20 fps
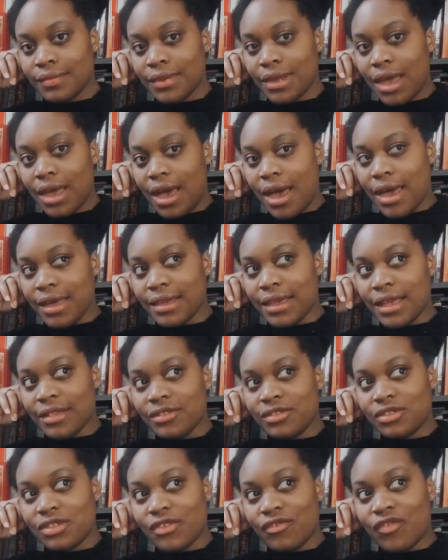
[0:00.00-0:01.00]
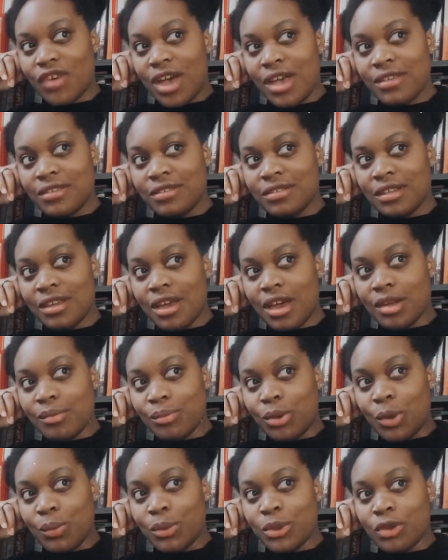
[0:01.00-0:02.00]
I guess the first
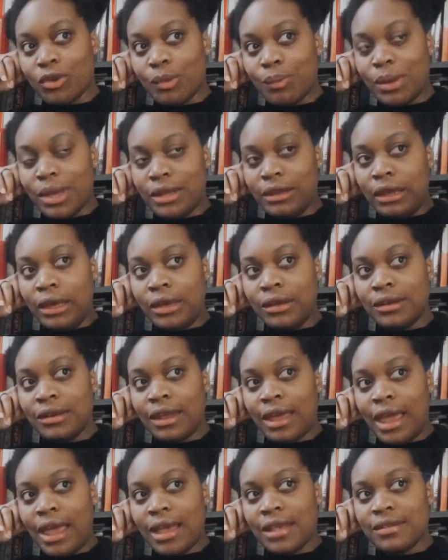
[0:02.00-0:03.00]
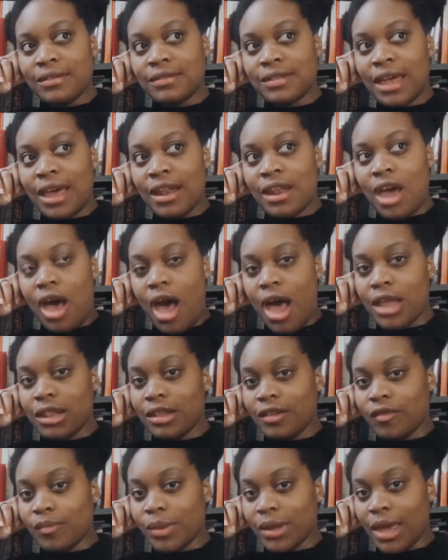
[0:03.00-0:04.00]
unpopular opinion is that I
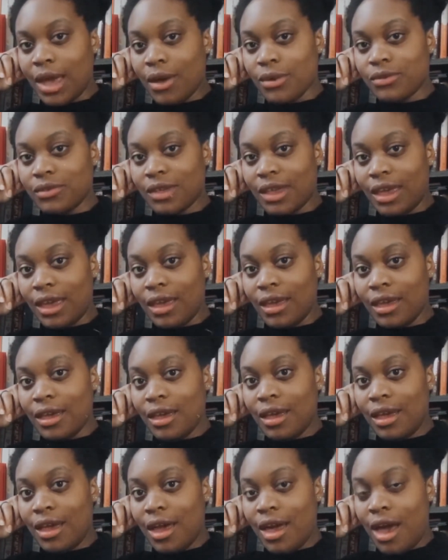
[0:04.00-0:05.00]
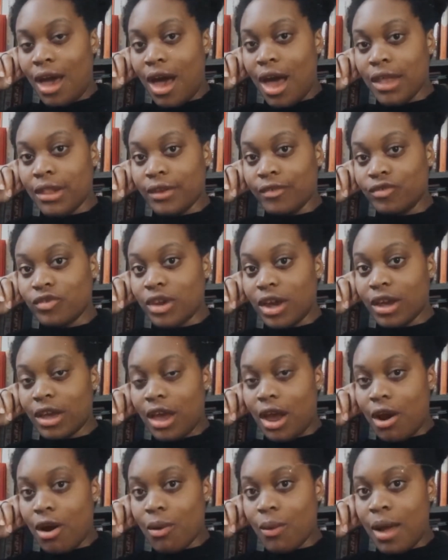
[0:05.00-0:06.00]
love Bukowski. I love Jack
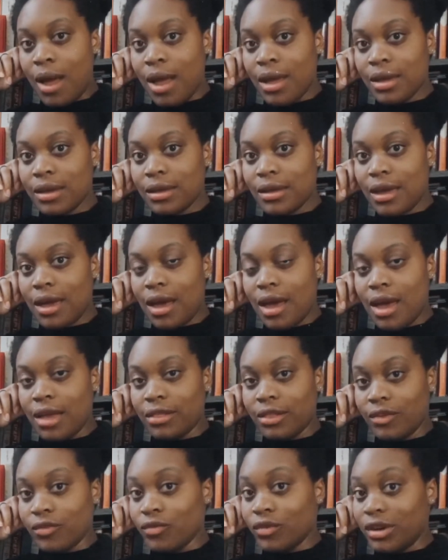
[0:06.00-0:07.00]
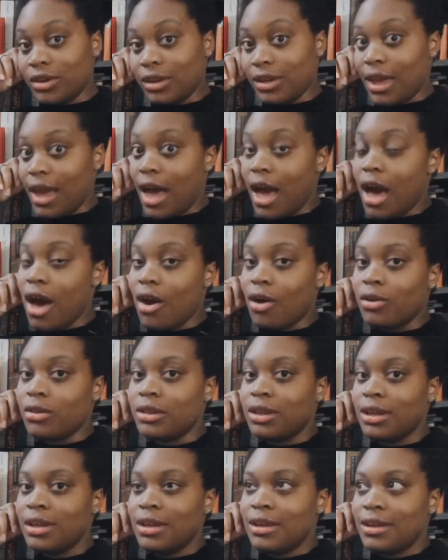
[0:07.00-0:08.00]
Kerouac. I love reading Howl,
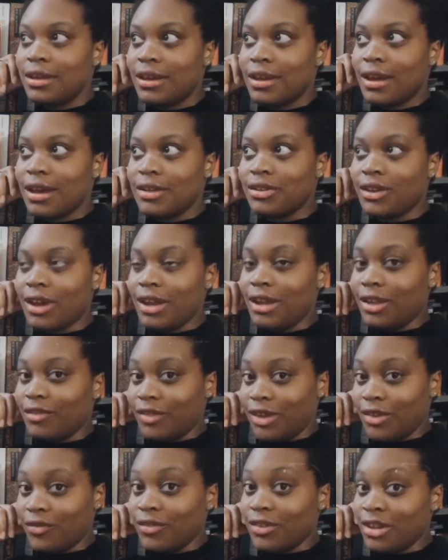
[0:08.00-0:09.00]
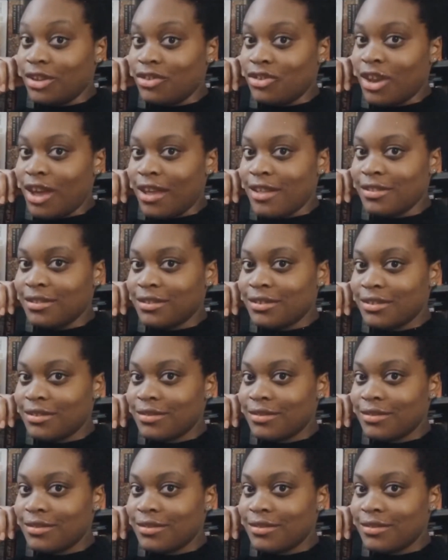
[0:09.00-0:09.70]
And I love Infinite Jest.